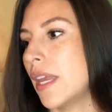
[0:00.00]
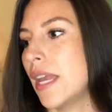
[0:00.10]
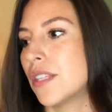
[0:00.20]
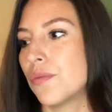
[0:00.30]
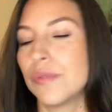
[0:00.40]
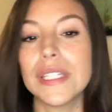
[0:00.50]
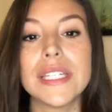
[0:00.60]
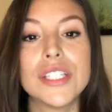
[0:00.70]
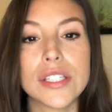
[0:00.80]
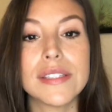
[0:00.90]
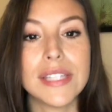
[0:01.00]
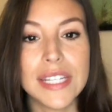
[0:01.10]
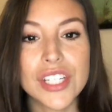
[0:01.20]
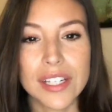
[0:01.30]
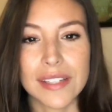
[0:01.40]
it's really just
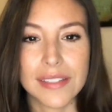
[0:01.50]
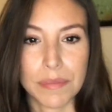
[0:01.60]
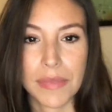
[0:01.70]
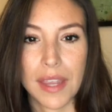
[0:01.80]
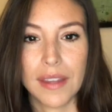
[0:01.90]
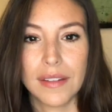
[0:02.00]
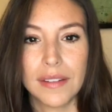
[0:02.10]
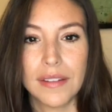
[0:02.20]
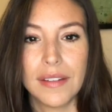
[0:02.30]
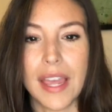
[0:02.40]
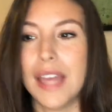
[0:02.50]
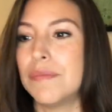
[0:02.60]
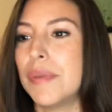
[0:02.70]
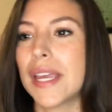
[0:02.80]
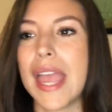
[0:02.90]
teaching us something. And
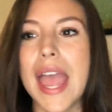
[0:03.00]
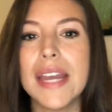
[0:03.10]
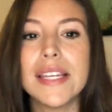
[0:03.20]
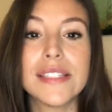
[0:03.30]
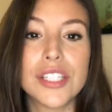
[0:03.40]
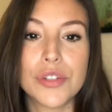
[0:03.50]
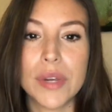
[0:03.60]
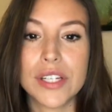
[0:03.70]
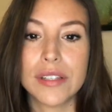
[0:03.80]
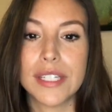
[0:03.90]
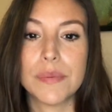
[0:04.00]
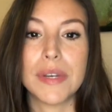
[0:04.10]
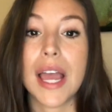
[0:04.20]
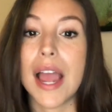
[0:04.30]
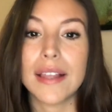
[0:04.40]
pick any situation that's been
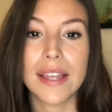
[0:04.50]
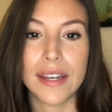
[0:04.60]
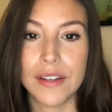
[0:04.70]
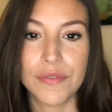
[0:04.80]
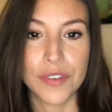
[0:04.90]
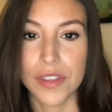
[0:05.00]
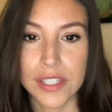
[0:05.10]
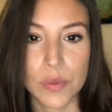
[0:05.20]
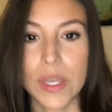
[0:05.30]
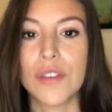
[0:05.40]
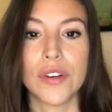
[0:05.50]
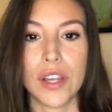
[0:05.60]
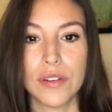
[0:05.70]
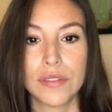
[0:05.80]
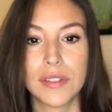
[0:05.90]
highlighted for this week for you.
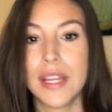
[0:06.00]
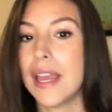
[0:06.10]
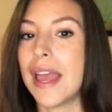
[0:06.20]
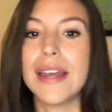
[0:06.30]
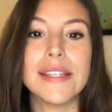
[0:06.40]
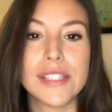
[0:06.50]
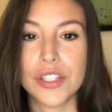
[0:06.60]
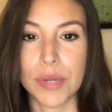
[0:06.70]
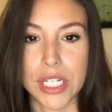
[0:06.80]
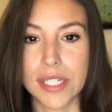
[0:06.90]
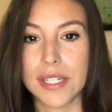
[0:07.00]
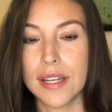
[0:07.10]
Any situation.